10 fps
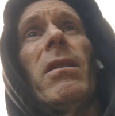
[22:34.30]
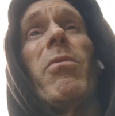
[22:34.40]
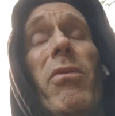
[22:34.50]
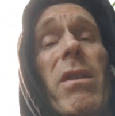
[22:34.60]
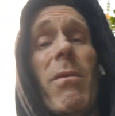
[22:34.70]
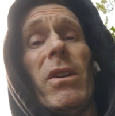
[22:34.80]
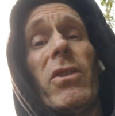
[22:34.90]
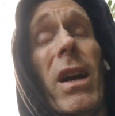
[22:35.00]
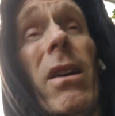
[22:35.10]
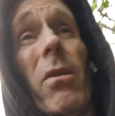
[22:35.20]
pretty
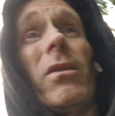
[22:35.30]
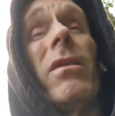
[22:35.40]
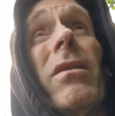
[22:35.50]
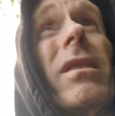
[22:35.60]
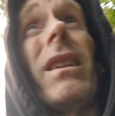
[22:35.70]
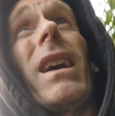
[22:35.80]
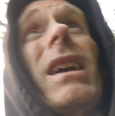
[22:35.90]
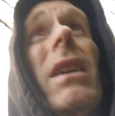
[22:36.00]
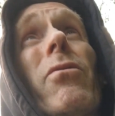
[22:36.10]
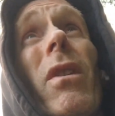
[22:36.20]
much how the
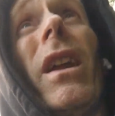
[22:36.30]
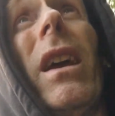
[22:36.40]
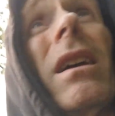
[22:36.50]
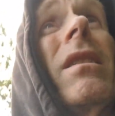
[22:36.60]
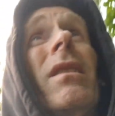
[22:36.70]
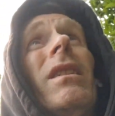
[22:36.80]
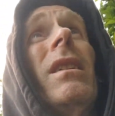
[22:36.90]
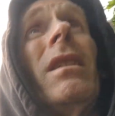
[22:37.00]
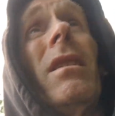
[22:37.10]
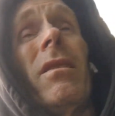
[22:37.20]
day is running,
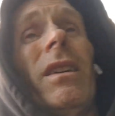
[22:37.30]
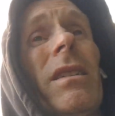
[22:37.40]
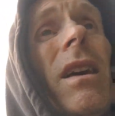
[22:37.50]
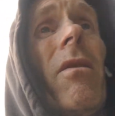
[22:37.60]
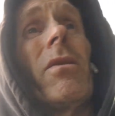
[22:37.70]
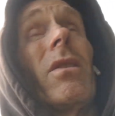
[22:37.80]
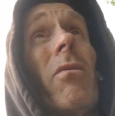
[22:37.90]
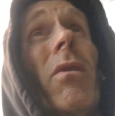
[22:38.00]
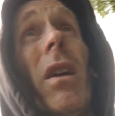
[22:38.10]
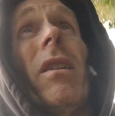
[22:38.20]
that's how it's going
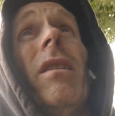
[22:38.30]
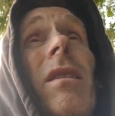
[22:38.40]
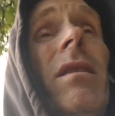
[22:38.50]
to run.